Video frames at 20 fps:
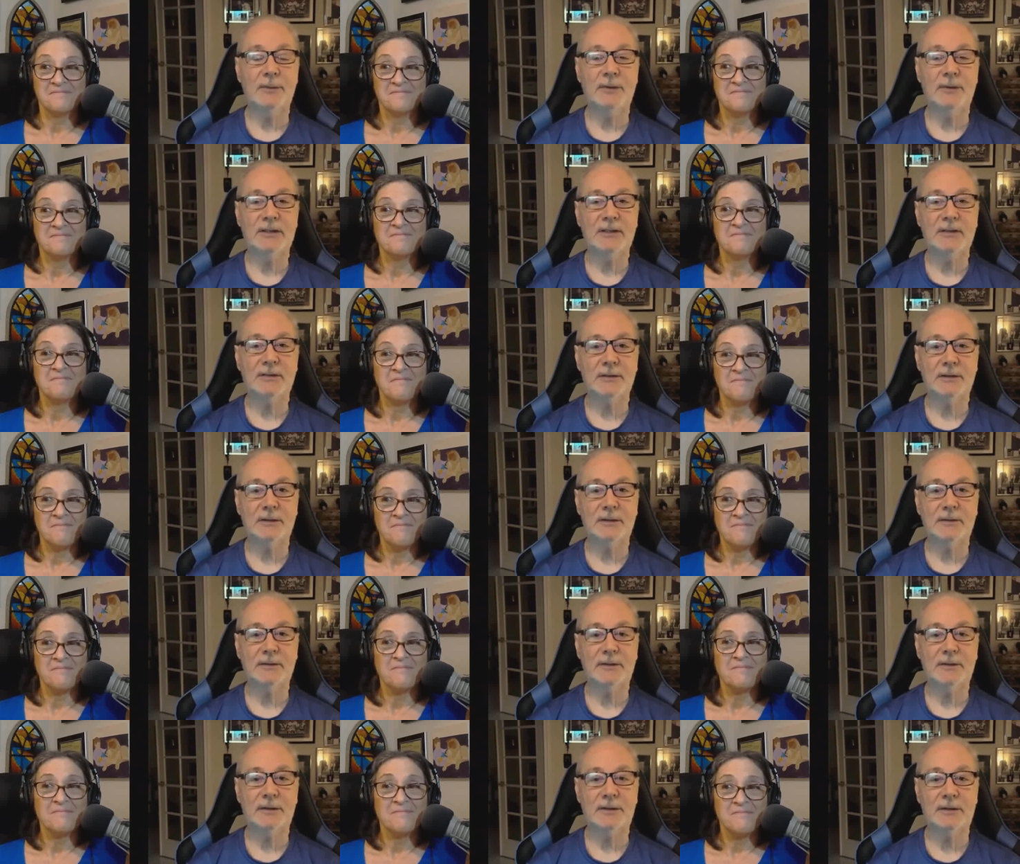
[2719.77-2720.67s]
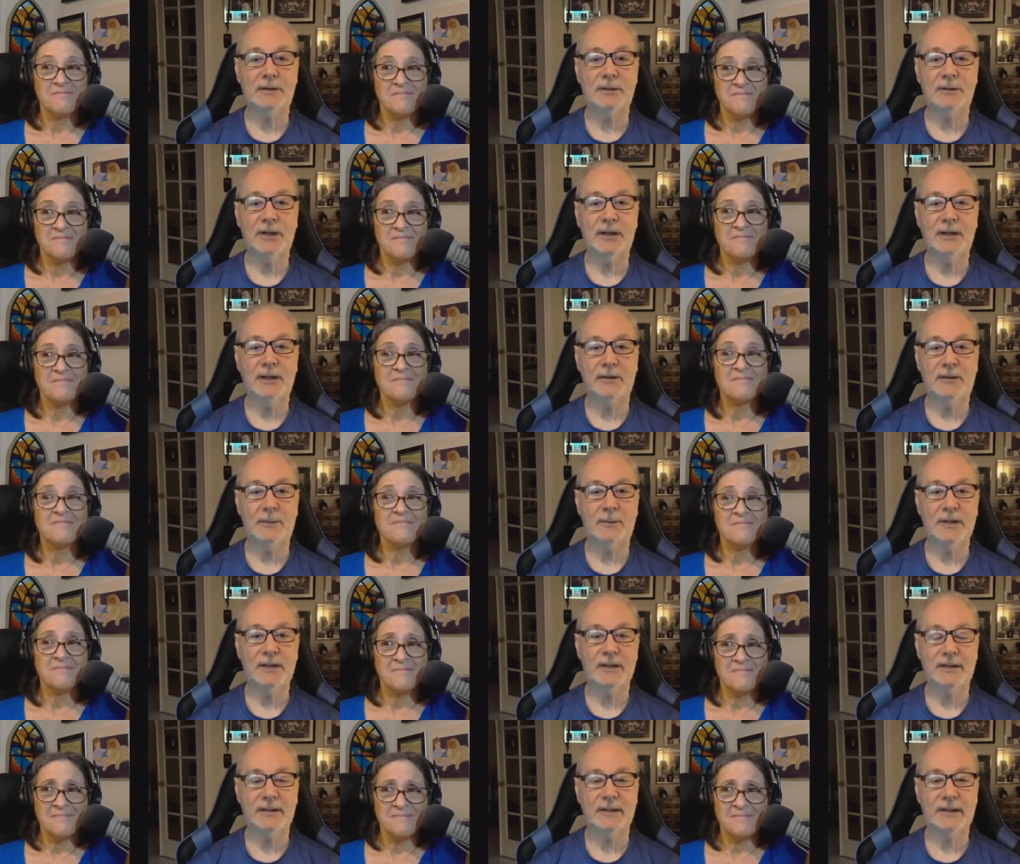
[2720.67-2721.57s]
Speaker 1: Thank you very much for
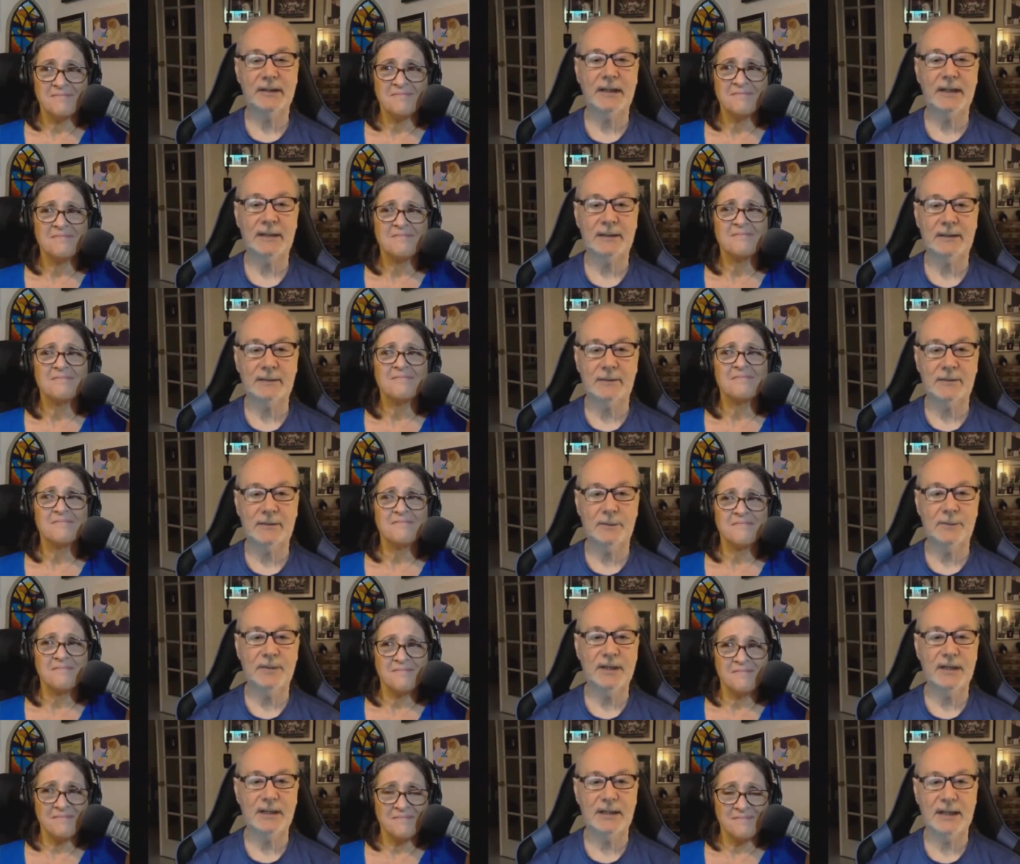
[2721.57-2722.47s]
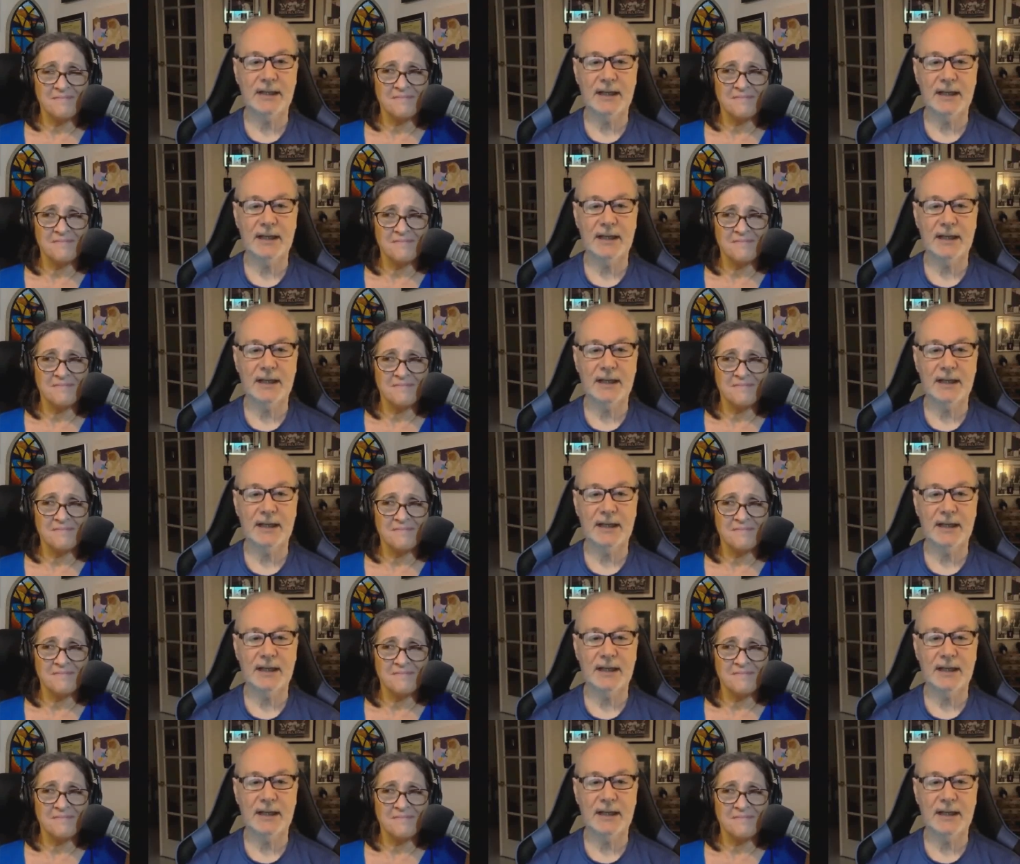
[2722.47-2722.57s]
doing this, because again,